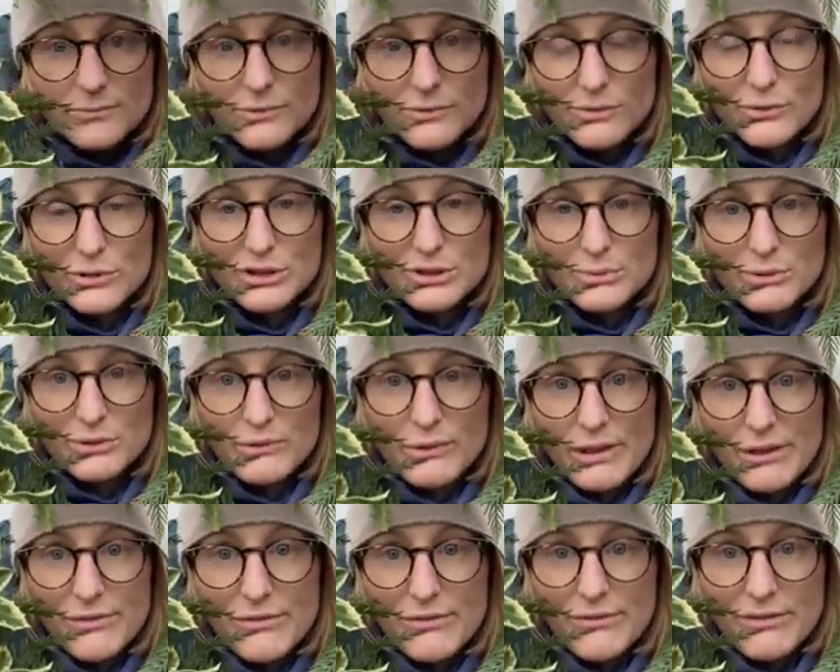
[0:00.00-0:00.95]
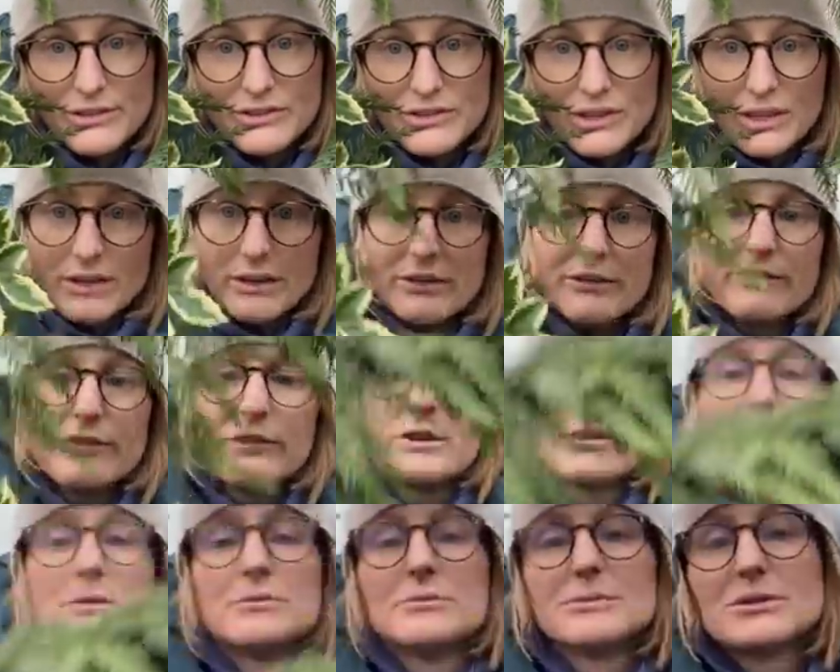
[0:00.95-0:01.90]
Christmas wreath this year
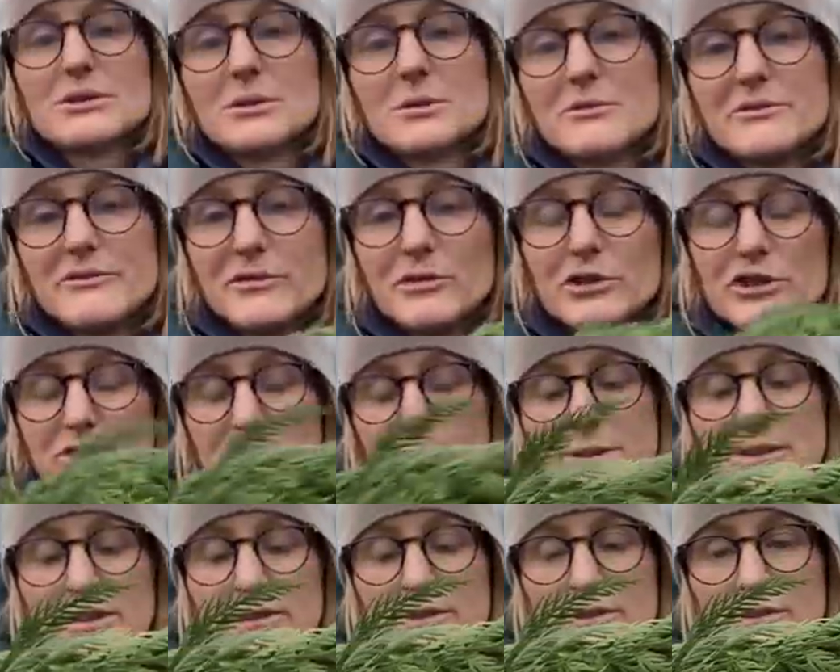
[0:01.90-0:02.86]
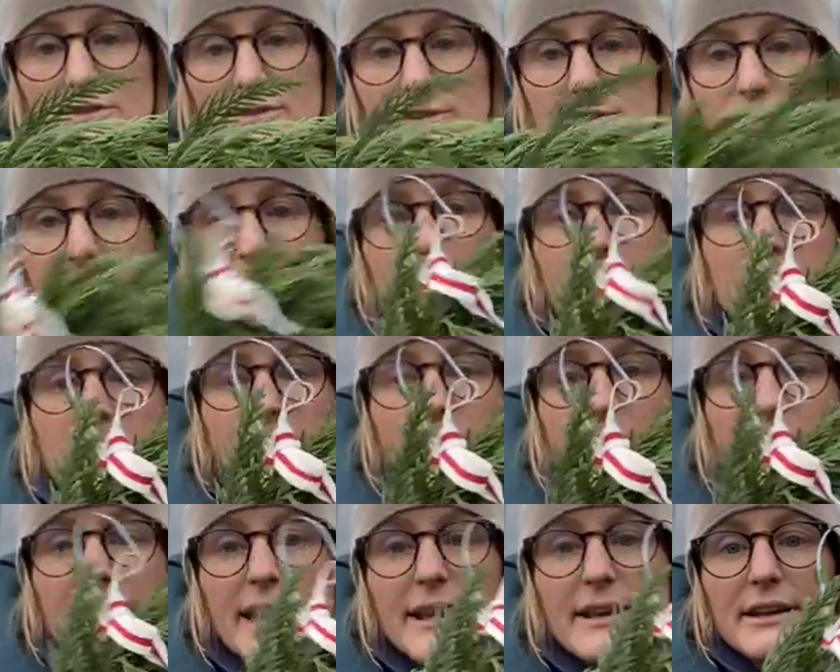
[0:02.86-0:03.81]
from some forage materials,
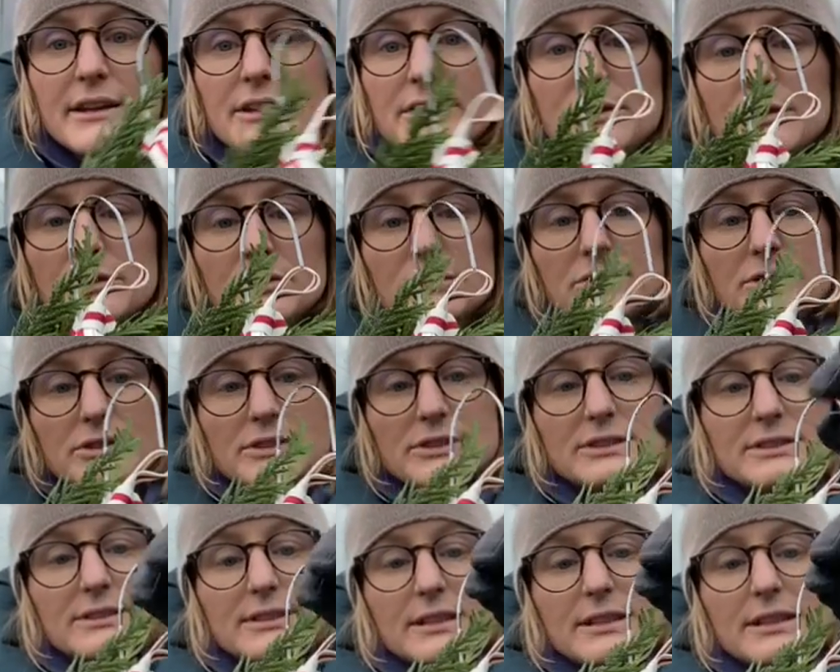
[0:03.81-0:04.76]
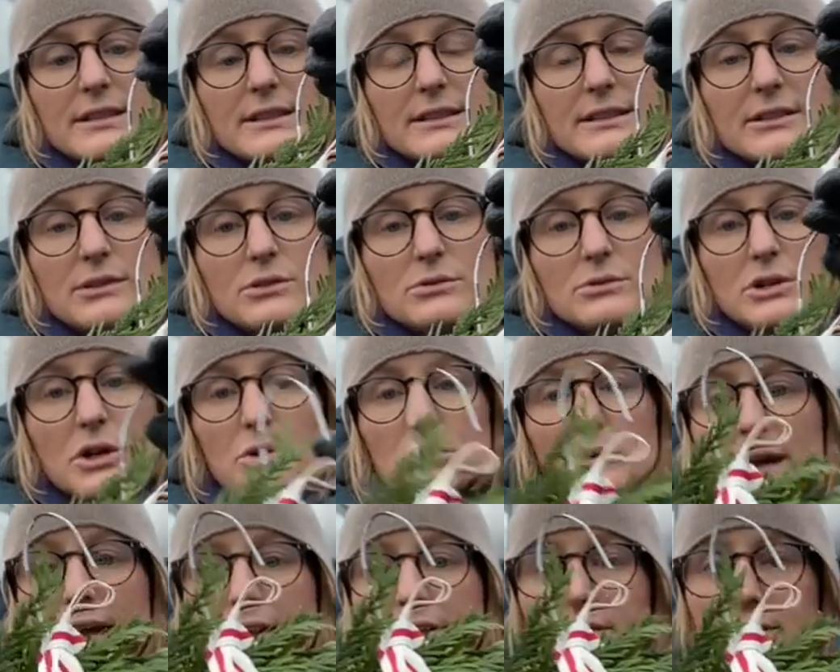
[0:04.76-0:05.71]
and I used an old
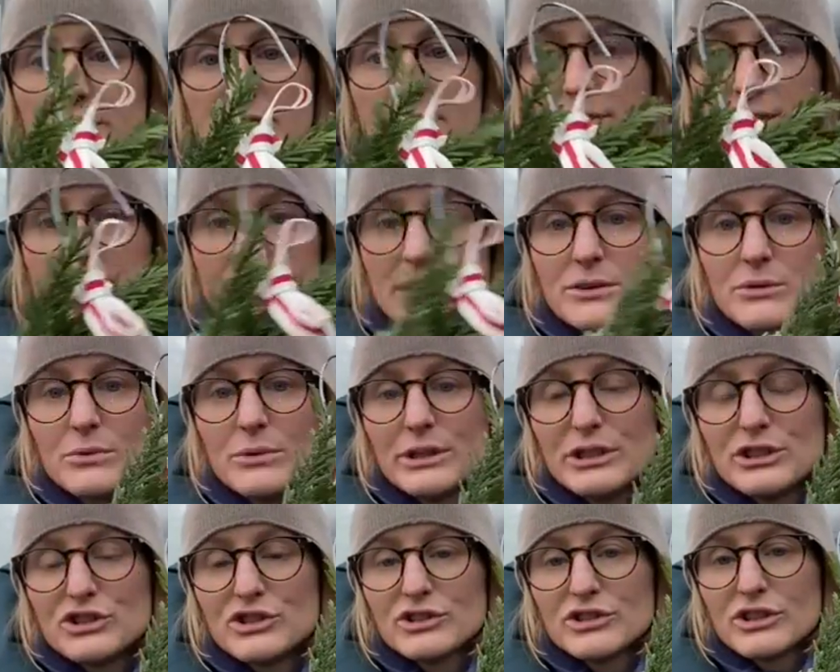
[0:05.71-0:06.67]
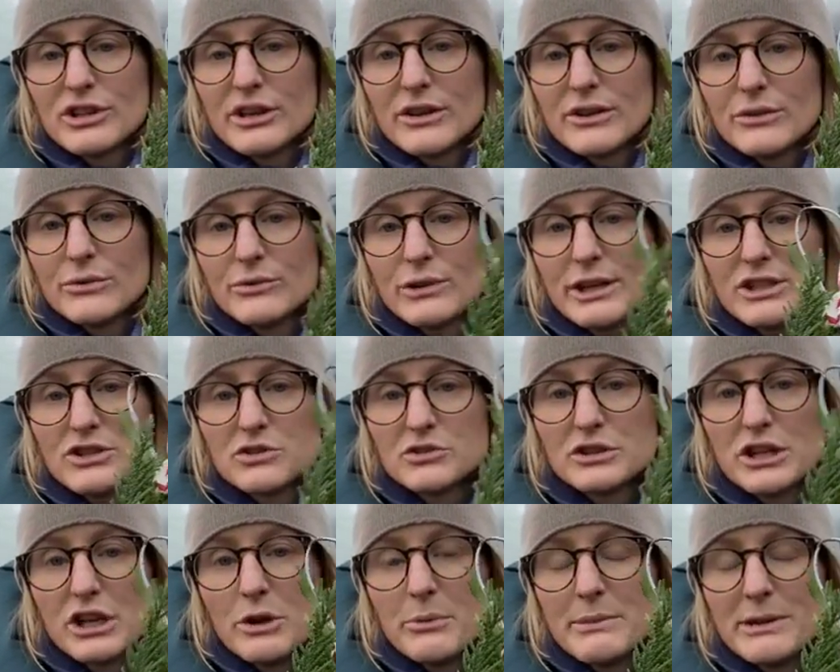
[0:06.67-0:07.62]
coat hanger, which
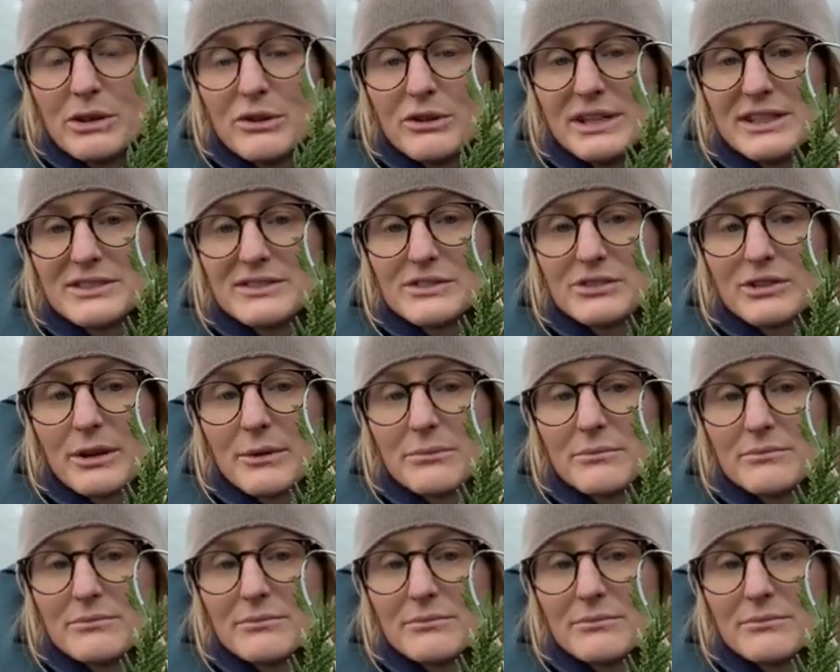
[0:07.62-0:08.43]
Rachel's Allotment on Instagram